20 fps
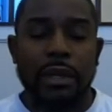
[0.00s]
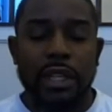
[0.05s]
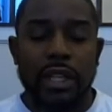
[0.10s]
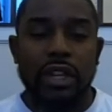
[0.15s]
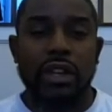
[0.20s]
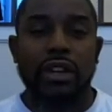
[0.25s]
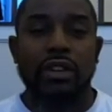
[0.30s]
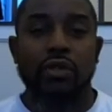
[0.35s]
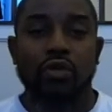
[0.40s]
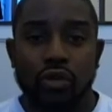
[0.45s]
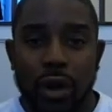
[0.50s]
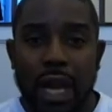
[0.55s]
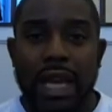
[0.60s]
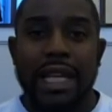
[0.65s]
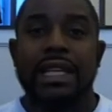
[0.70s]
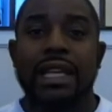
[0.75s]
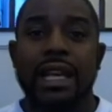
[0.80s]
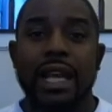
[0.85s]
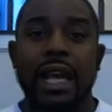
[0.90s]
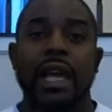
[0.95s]
of year
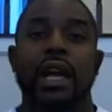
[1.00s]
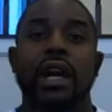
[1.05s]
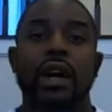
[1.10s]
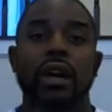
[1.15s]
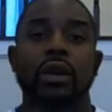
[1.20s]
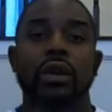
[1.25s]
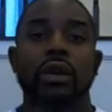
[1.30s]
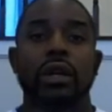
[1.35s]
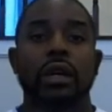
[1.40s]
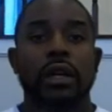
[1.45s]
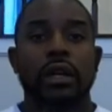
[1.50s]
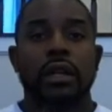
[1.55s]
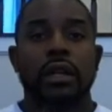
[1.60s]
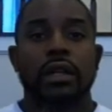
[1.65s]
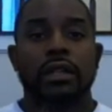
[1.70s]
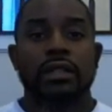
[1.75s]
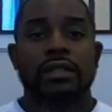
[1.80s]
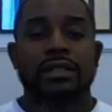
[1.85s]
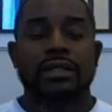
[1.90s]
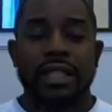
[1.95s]
right now
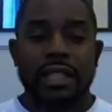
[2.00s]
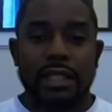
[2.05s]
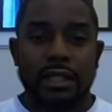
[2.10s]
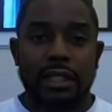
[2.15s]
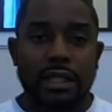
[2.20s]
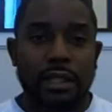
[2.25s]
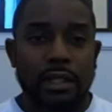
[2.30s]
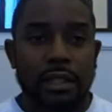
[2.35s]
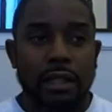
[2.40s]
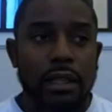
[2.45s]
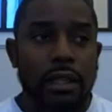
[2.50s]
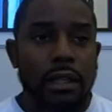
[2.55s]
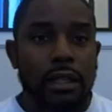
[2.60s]
sending,